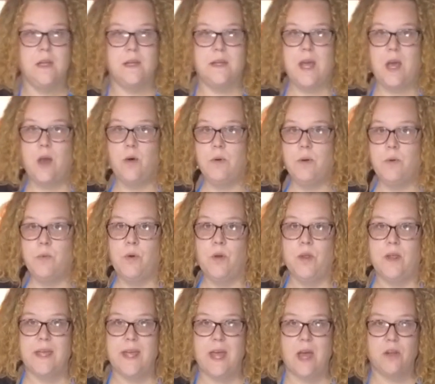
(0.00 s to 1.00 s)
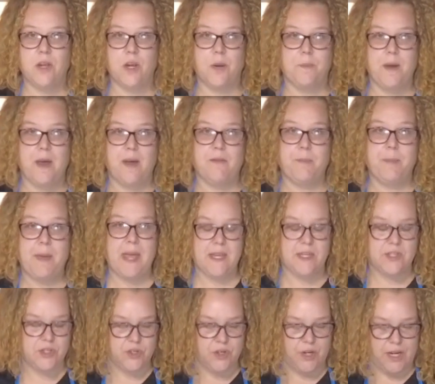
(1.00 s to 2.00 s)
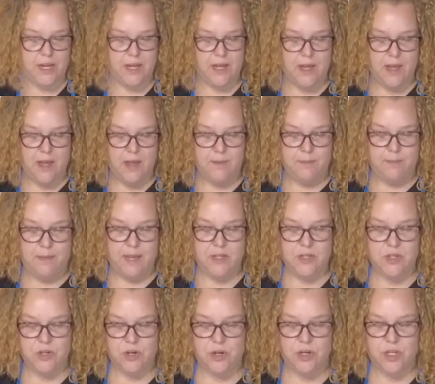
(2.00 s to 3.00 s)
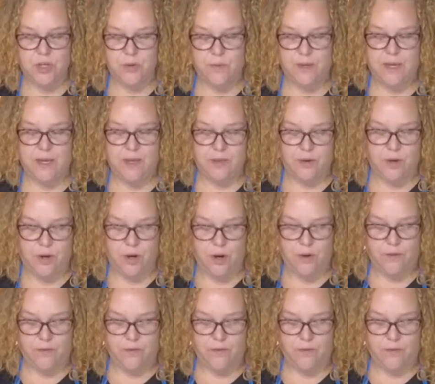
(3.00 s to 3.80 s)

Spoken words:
Now, when rolling out your puff pastry, make sure you either